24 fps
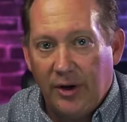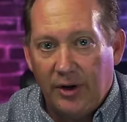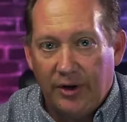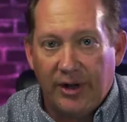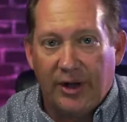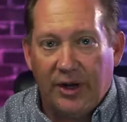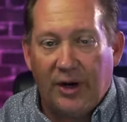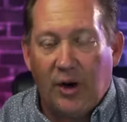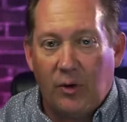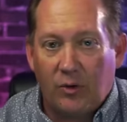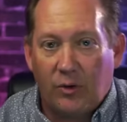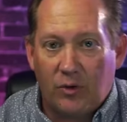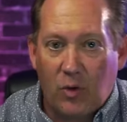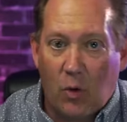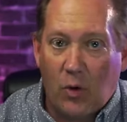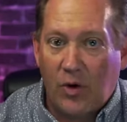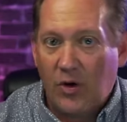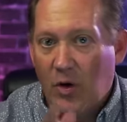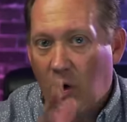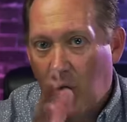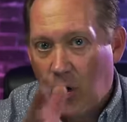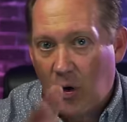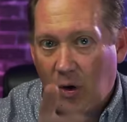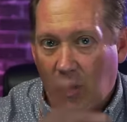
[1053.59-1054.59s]
you know,
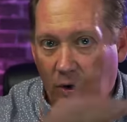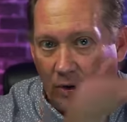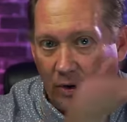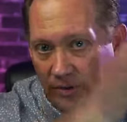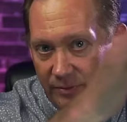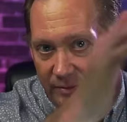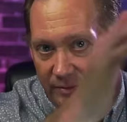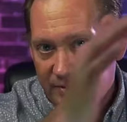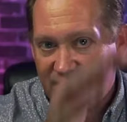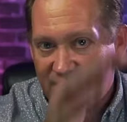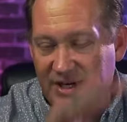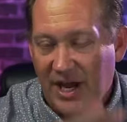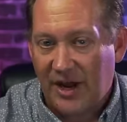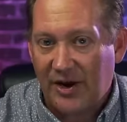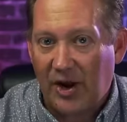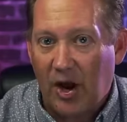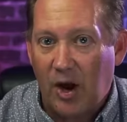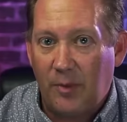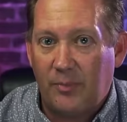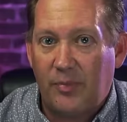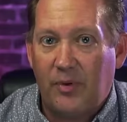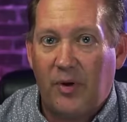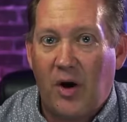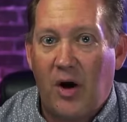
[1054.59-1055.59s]
cornhole set
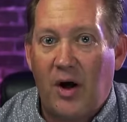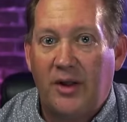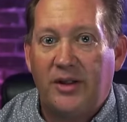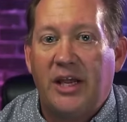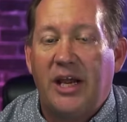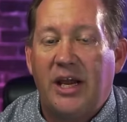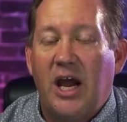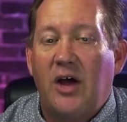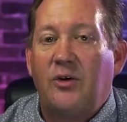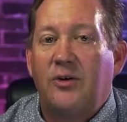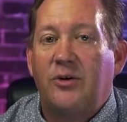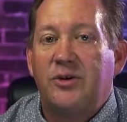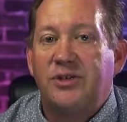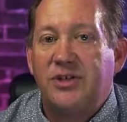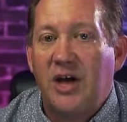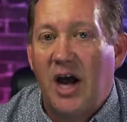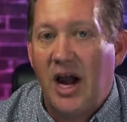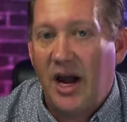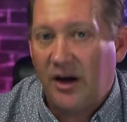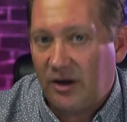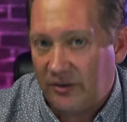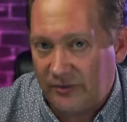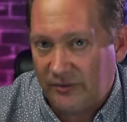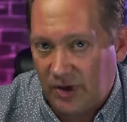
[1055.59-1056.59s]
up on the other
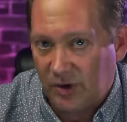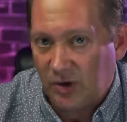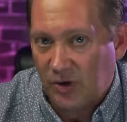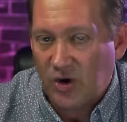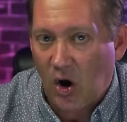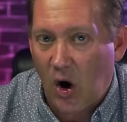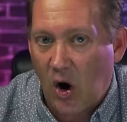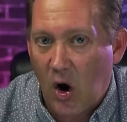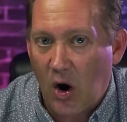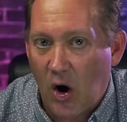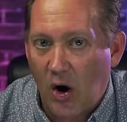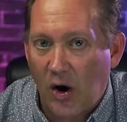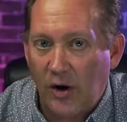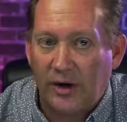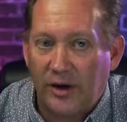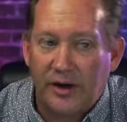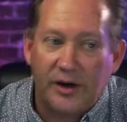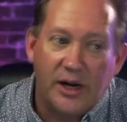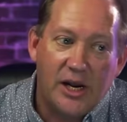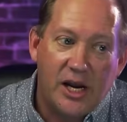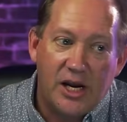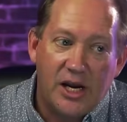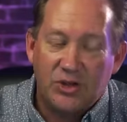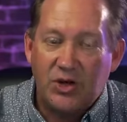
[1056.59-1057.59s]
side of your yard and
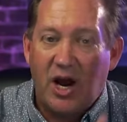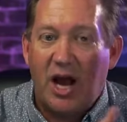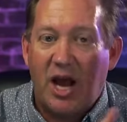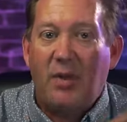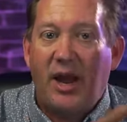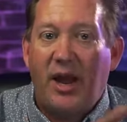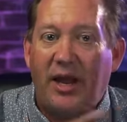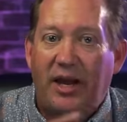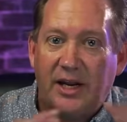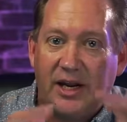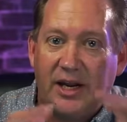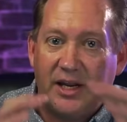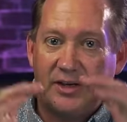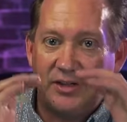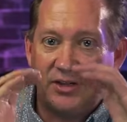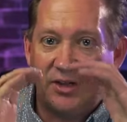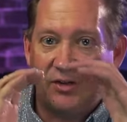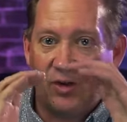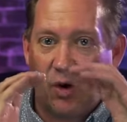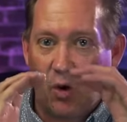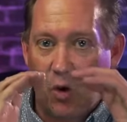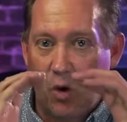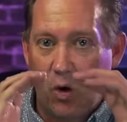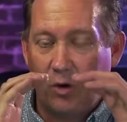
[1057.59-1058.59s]
try and make it into
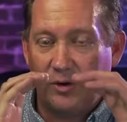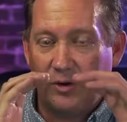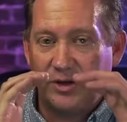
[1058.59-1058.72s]
the hole.